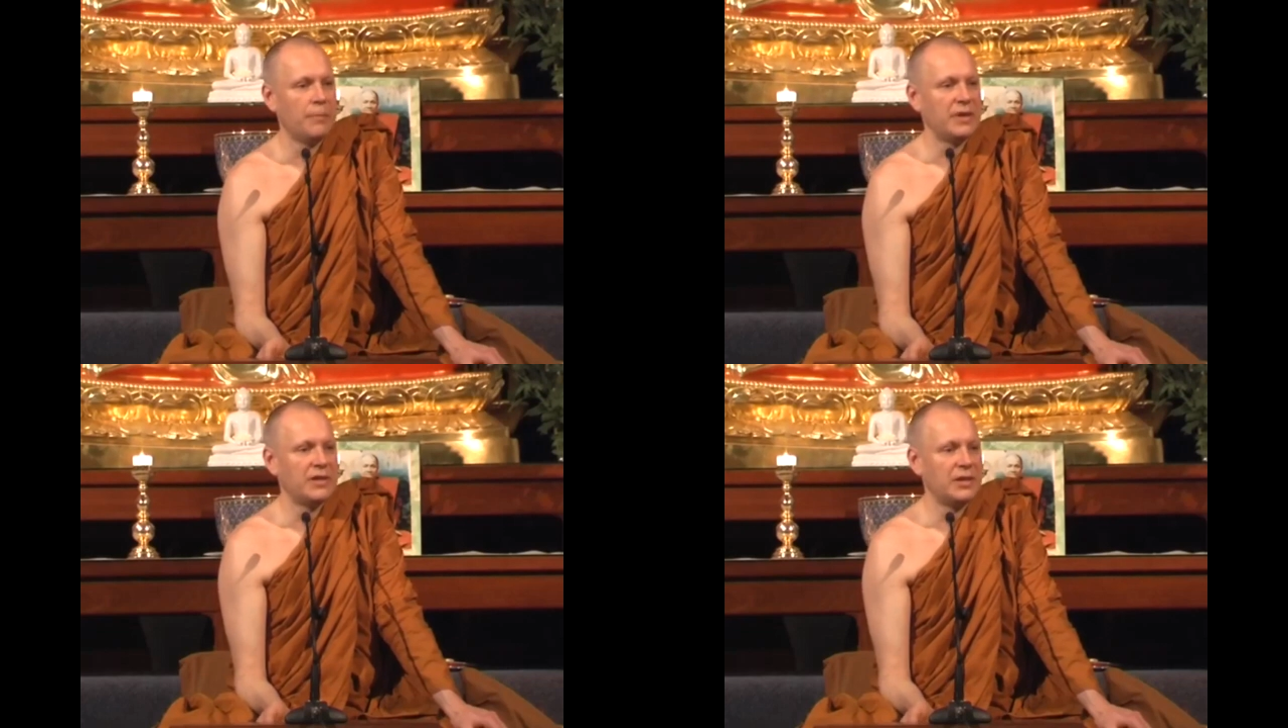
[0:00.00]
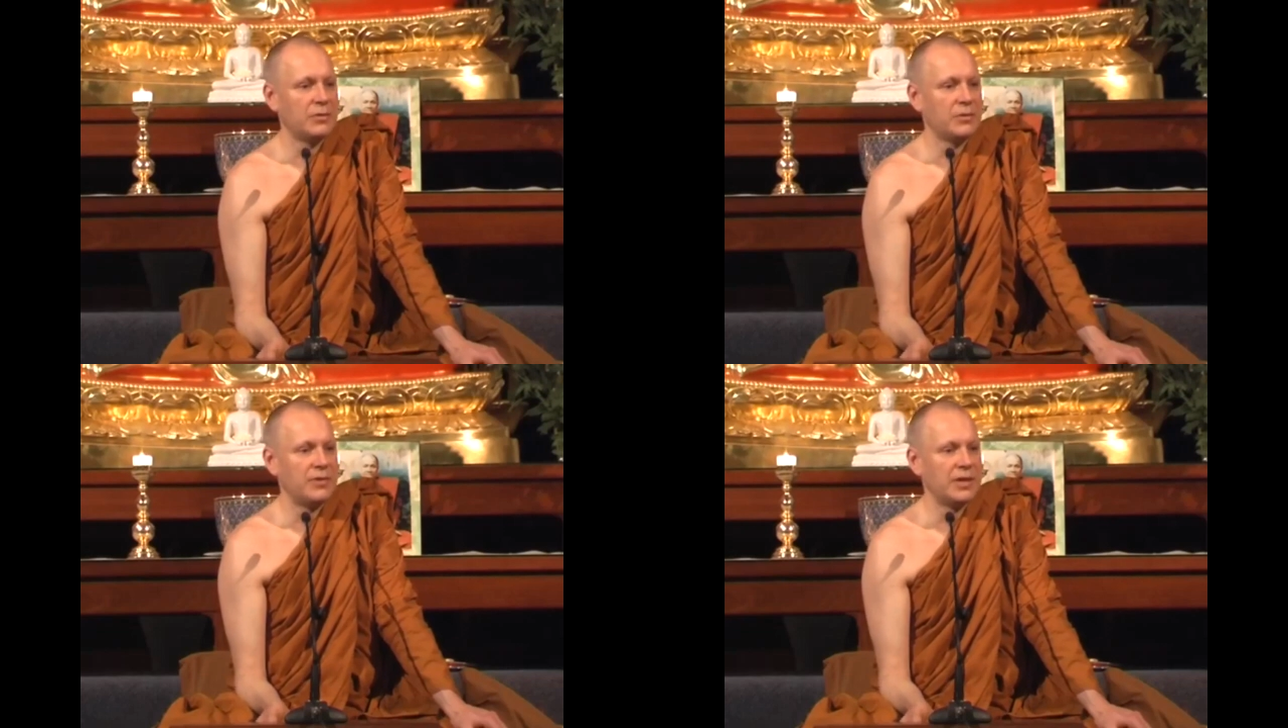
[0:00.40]

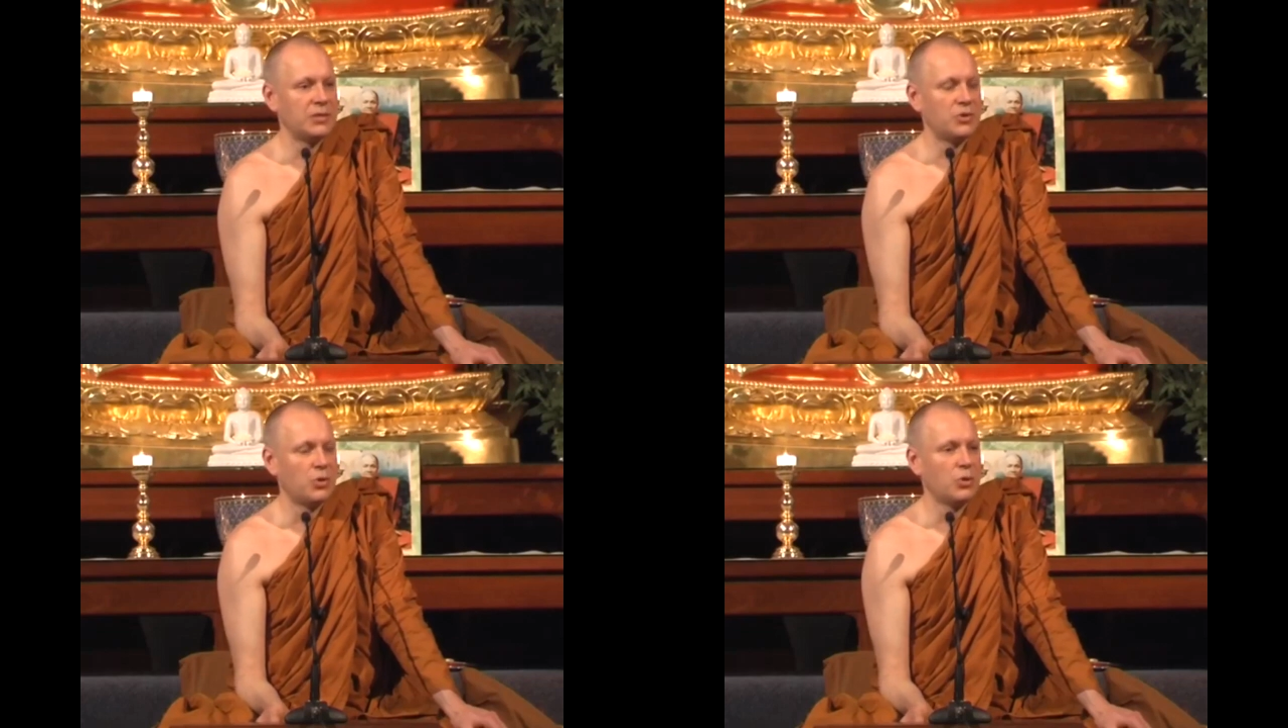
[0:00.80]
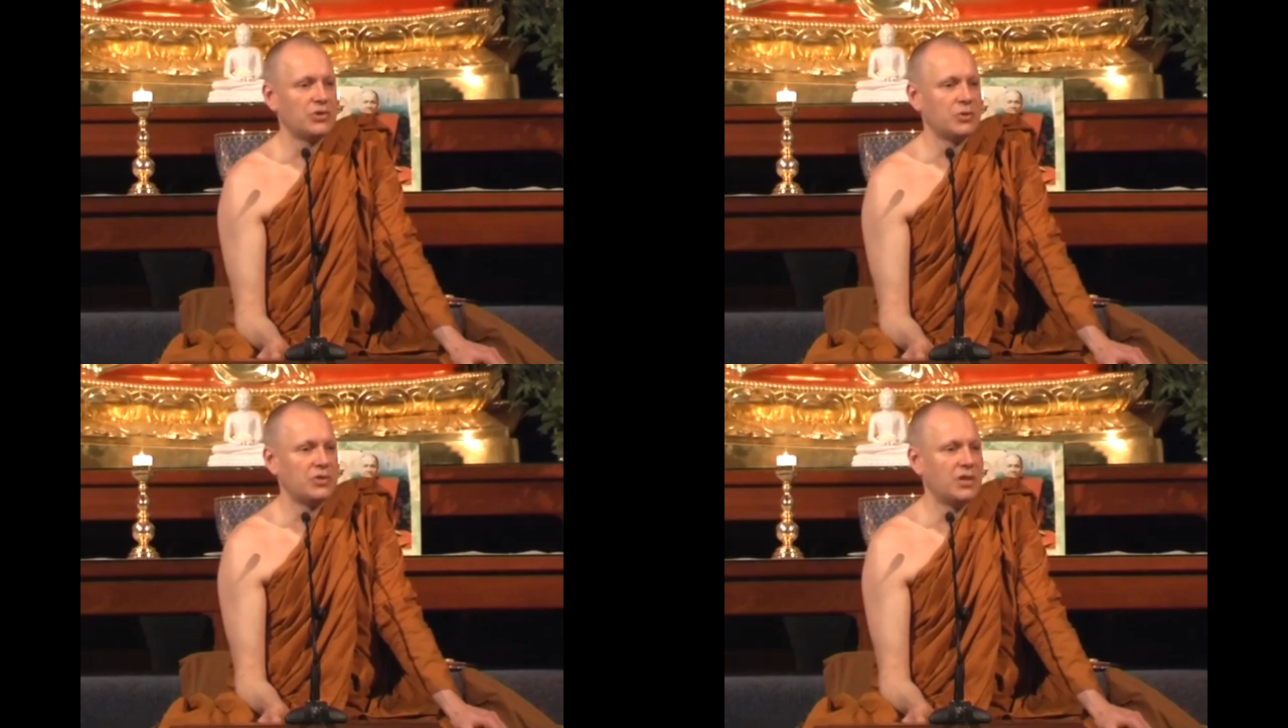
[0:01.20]
material things which
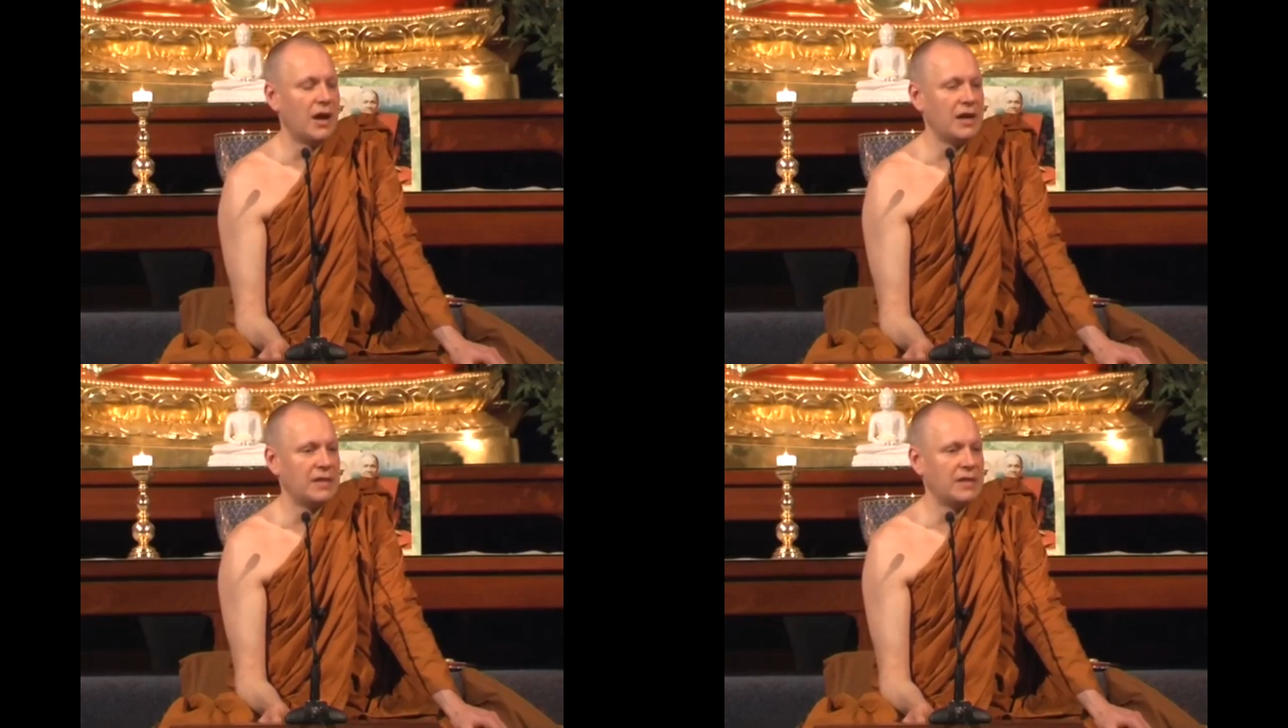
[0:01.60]
also die